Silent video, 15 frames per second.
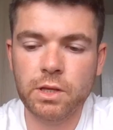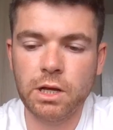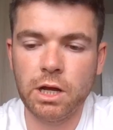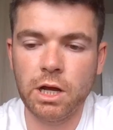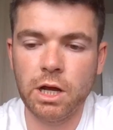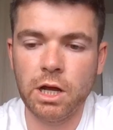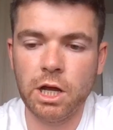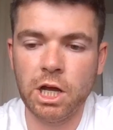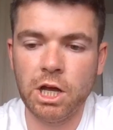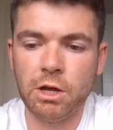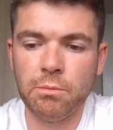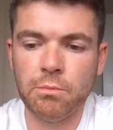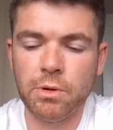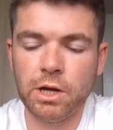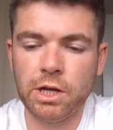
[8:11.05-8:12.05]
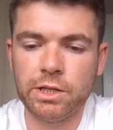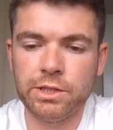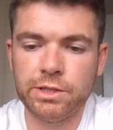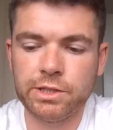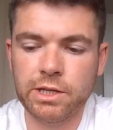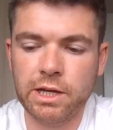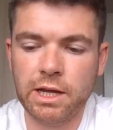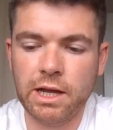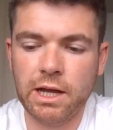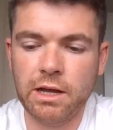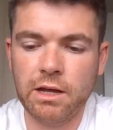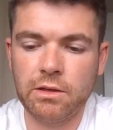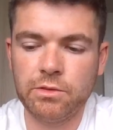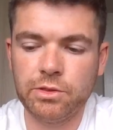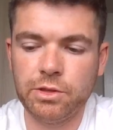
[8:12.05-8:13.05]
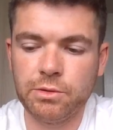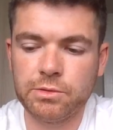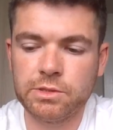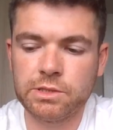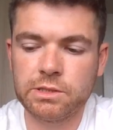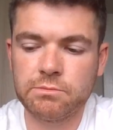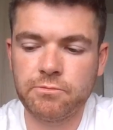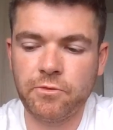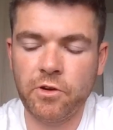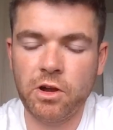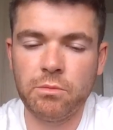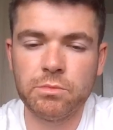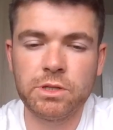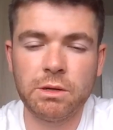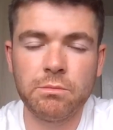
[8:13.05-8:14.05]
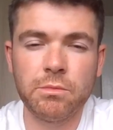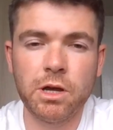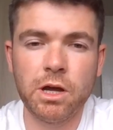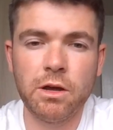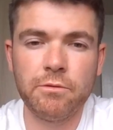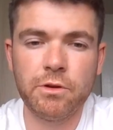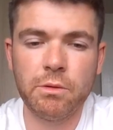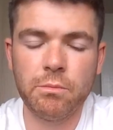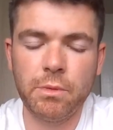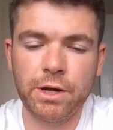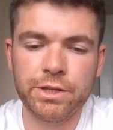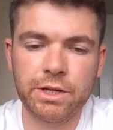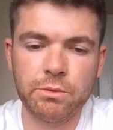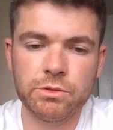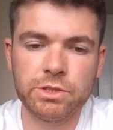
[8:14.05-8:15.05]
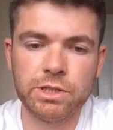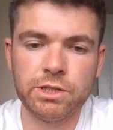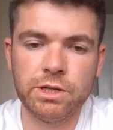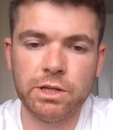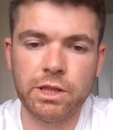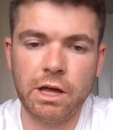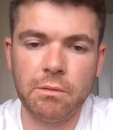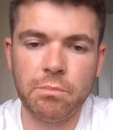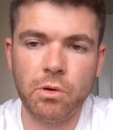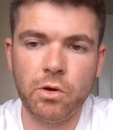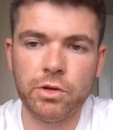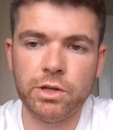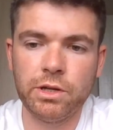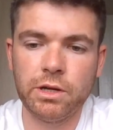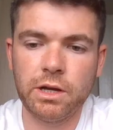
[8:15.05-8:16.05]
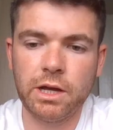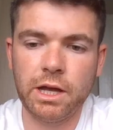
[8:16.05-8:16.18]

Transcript: and the frame of mind I was in at that point,